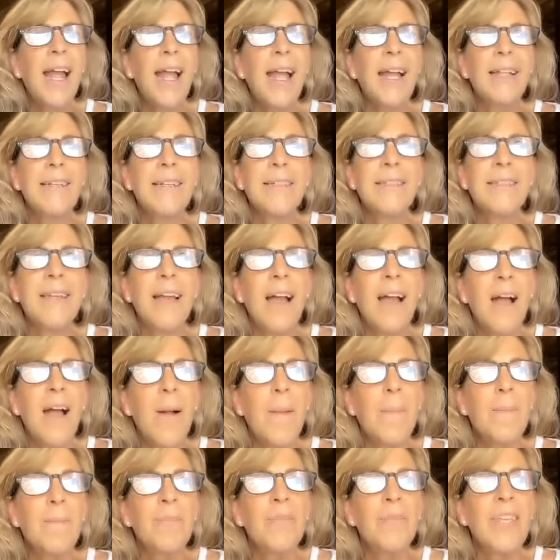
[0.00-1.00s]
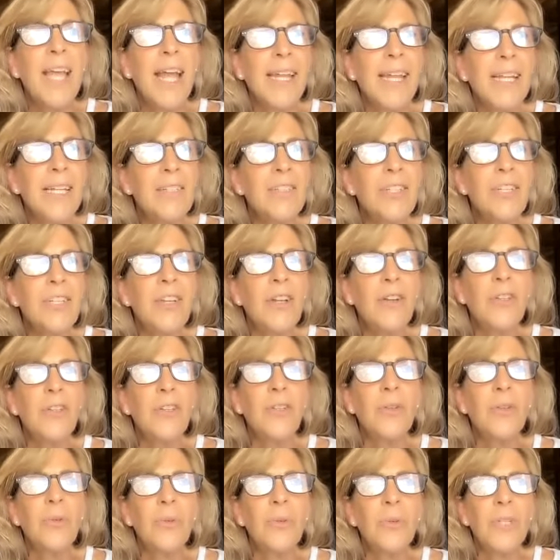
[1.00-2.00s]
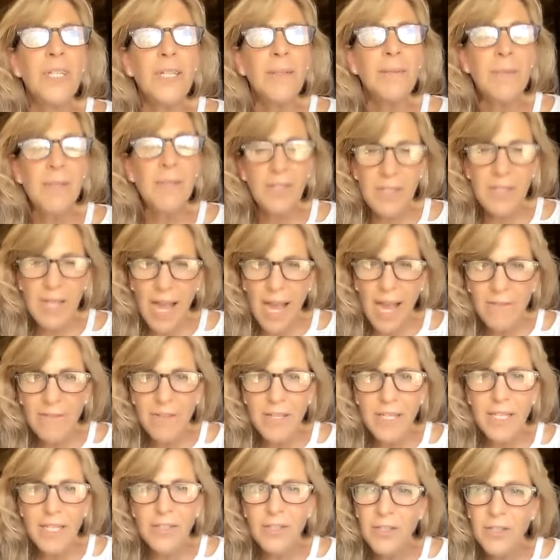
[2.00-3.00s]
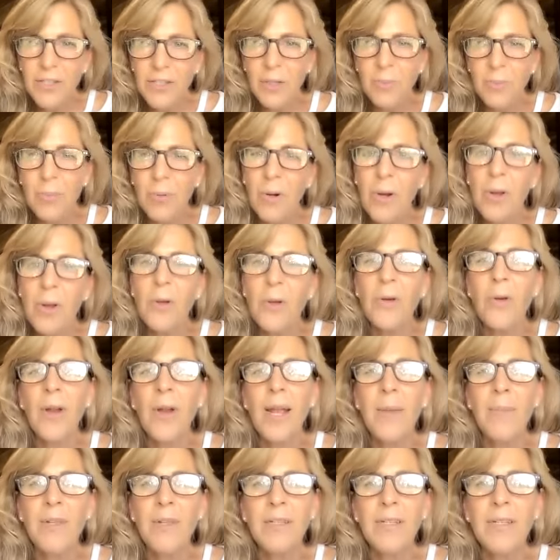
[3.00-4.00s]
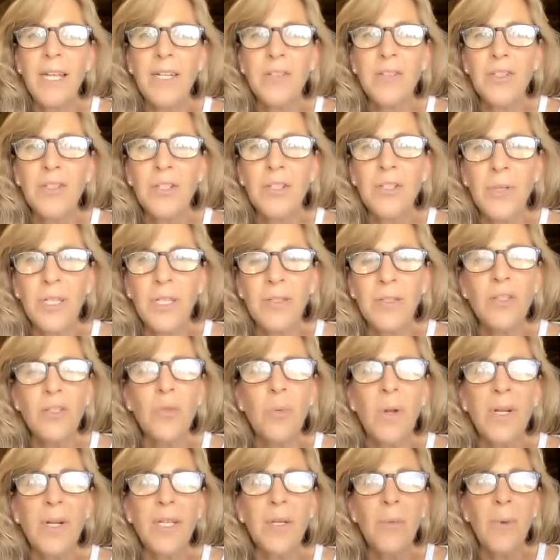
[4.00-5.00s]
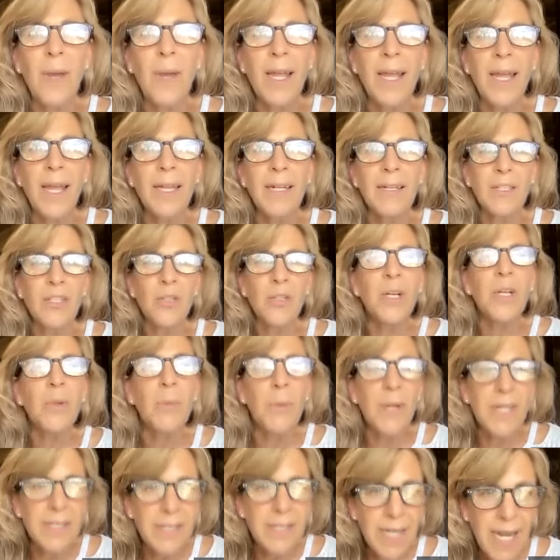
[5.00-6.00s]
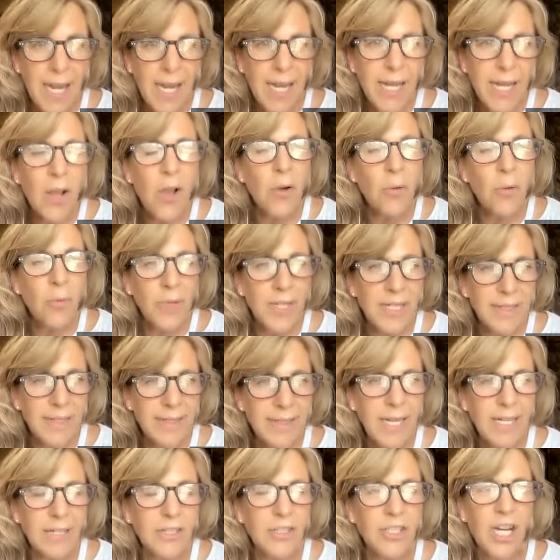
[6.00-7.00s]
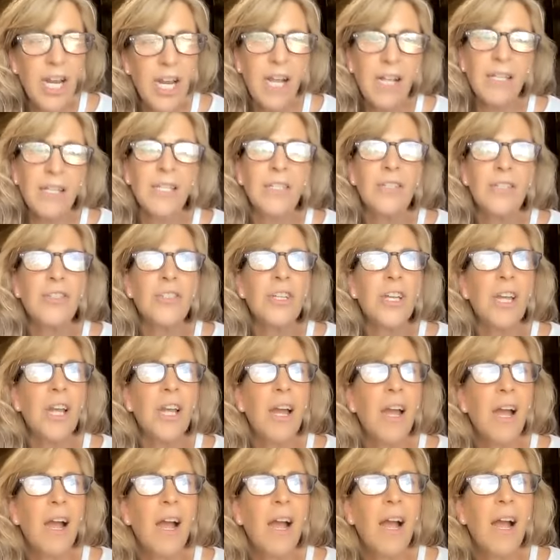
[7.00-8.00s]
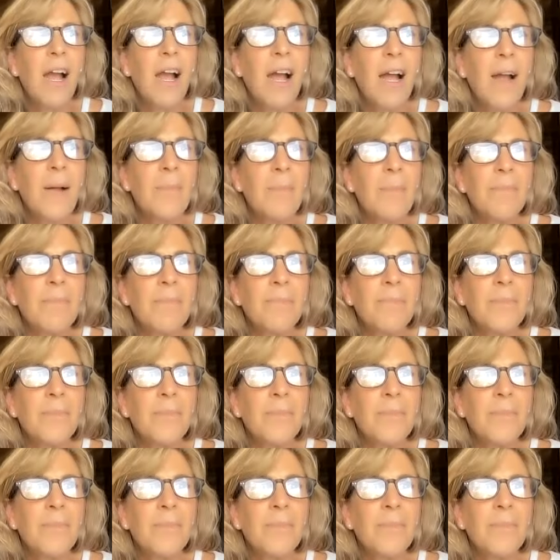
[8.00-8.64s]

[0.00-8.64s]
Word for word: And getting to know you, diving into your program and doing the 21-day reset challenge, it